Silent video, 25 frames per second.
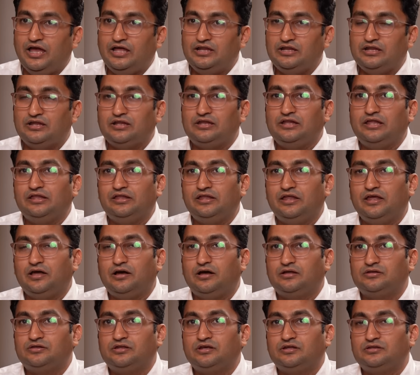and let's say
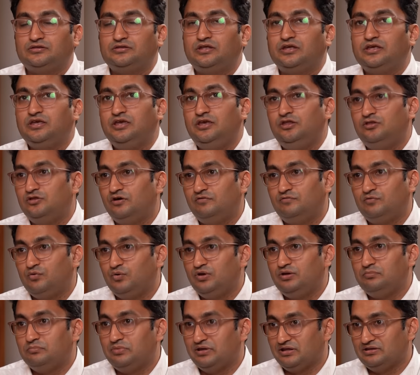the, the ease of
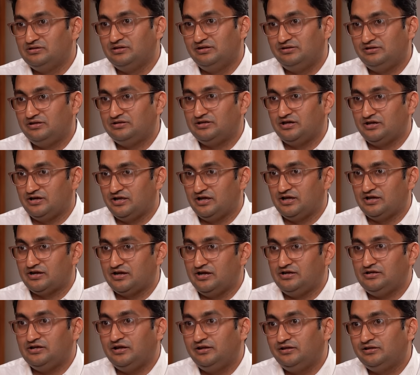doing business in india
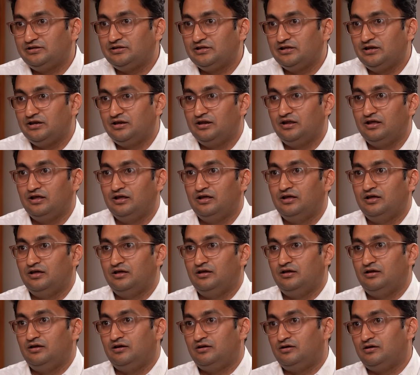right is still
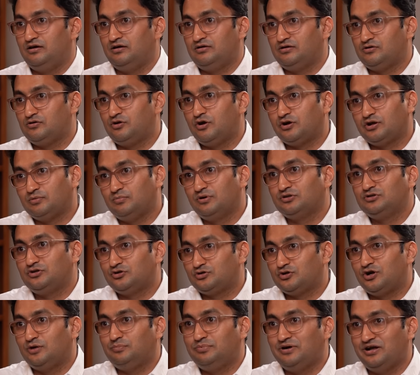not among
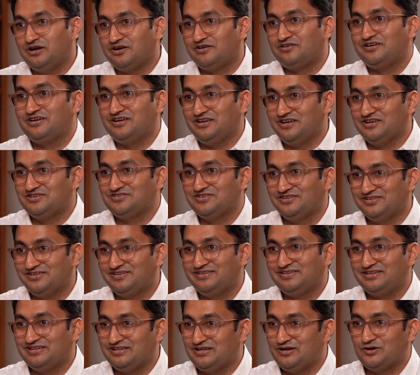the top 100
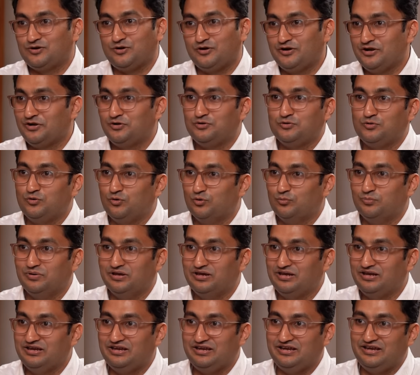nations according to
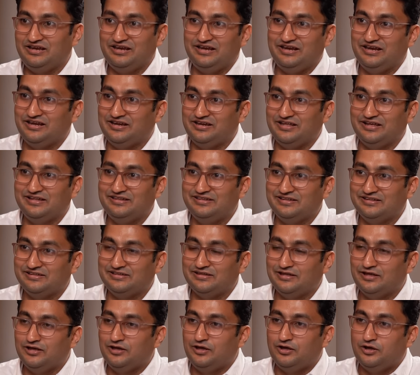global
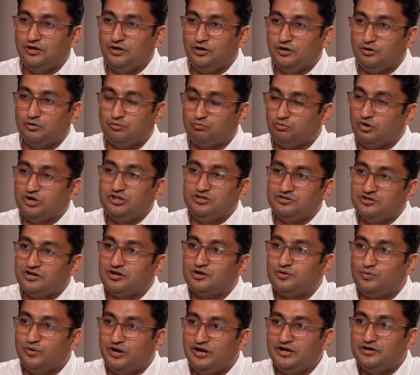indexes what is
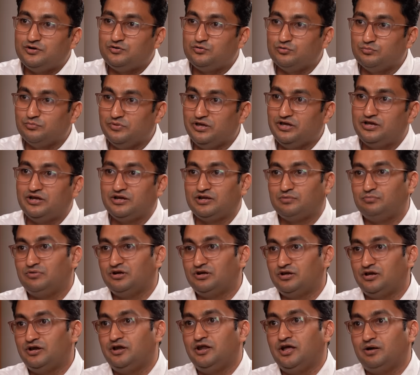required to make it
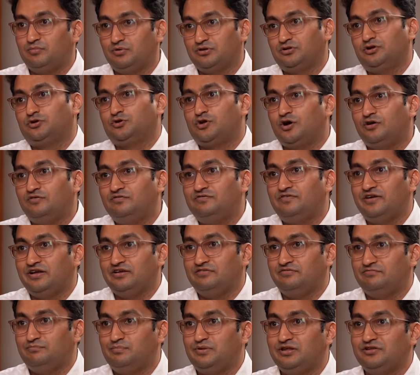among India among the top
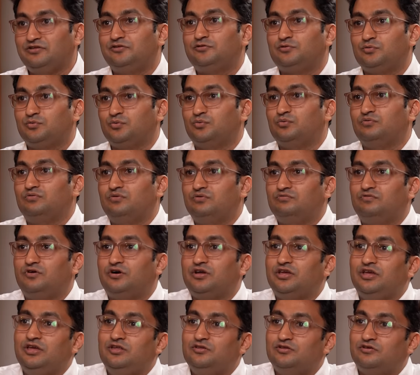five places to
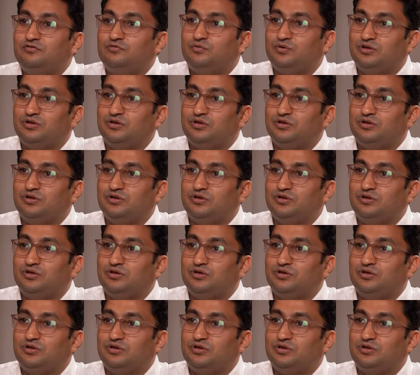for ease of